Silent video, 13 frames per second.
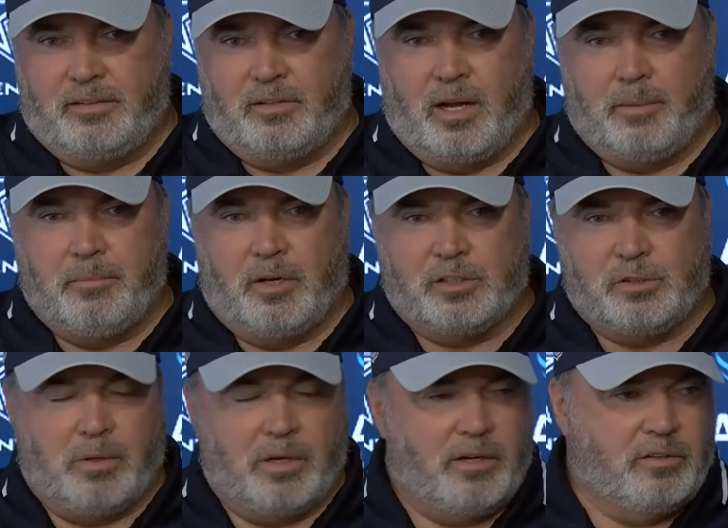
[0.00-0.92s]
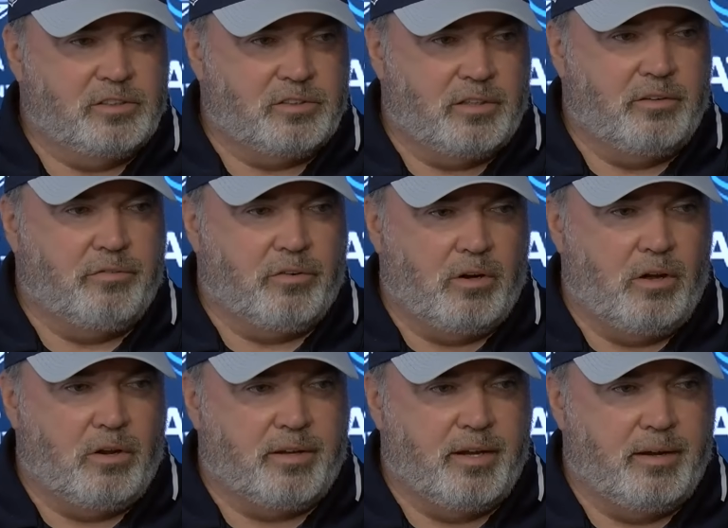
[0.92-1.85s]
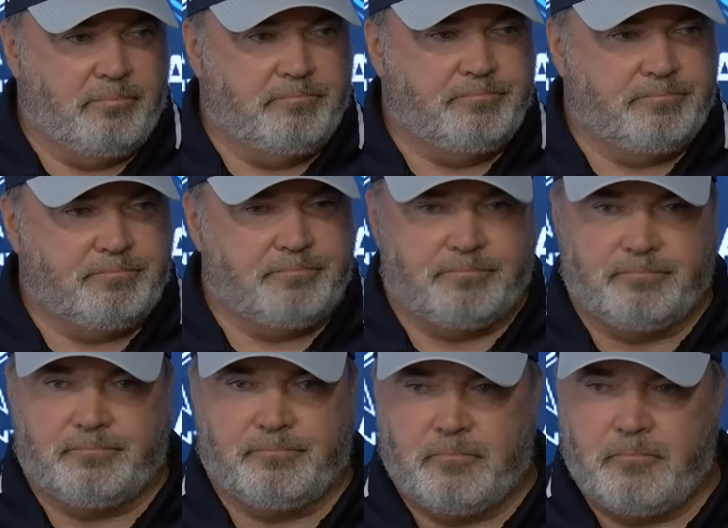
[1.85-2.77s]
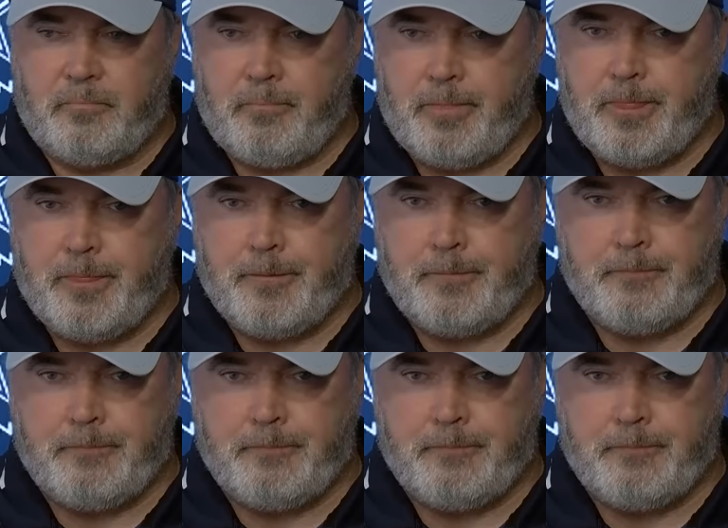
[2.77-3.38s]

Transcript: top-notch player in this league for a long time. Joe.